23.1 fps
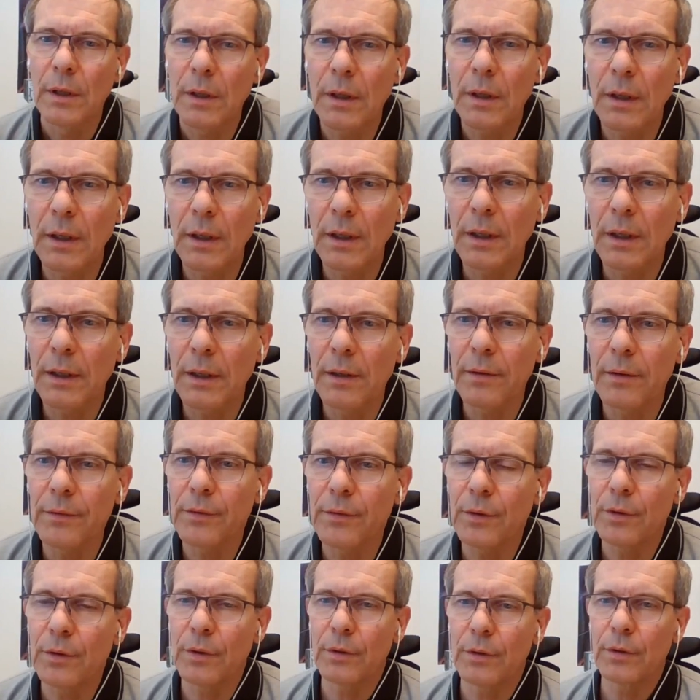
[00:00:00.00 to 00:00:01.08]
Uh,
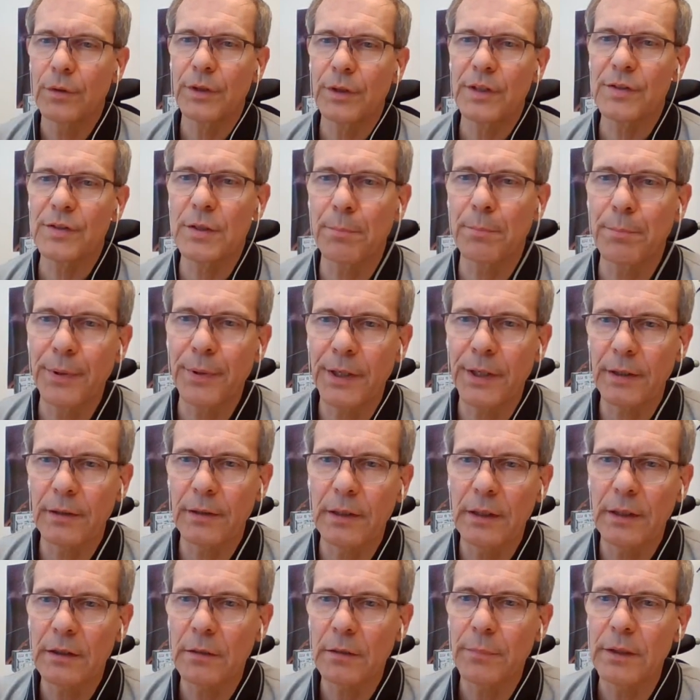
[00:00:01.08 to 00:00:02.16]
you, you disappeared a
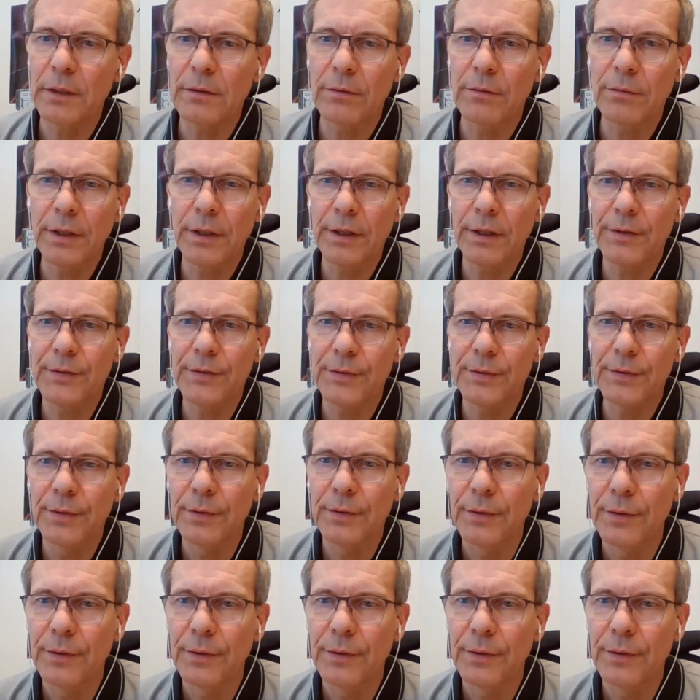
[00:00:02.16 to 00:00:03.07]
little bit, Grace.